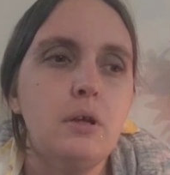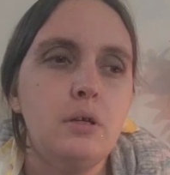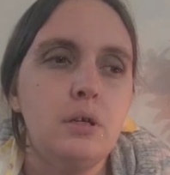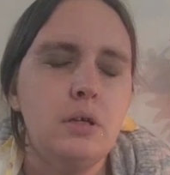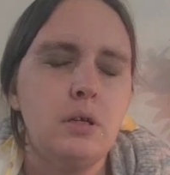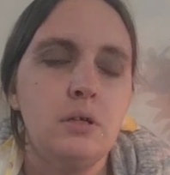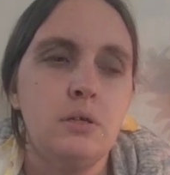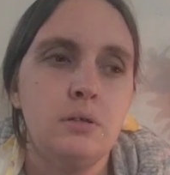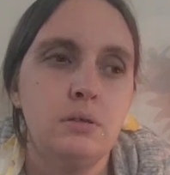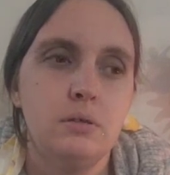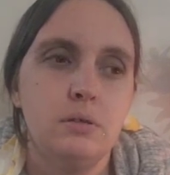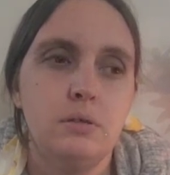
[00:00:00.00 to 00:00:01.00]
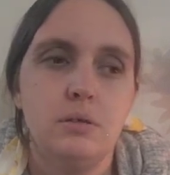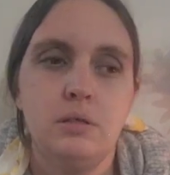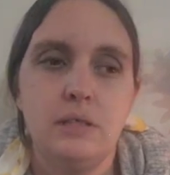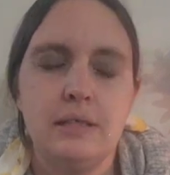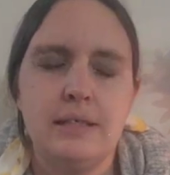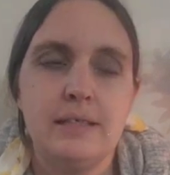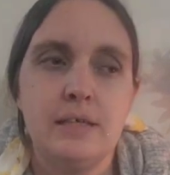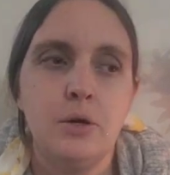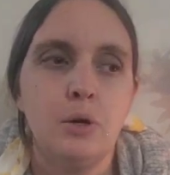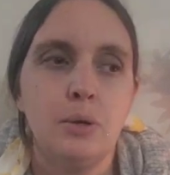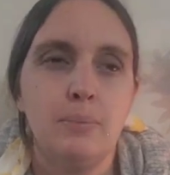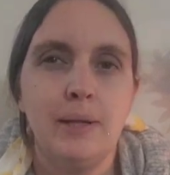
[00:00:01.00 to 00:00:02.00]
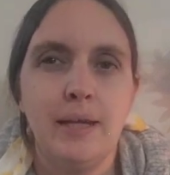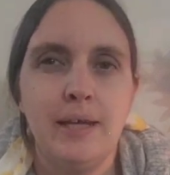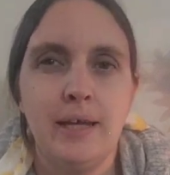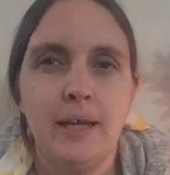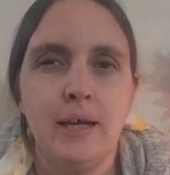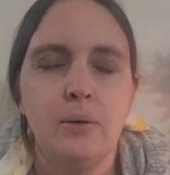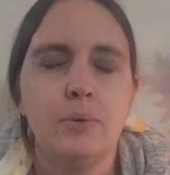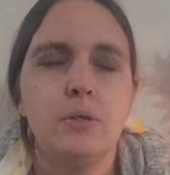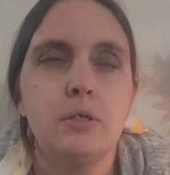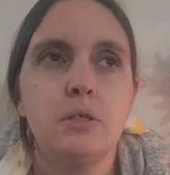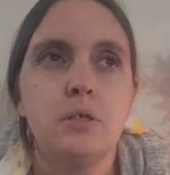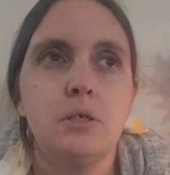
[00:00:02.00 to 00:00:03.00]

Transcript: You can see it all playing out.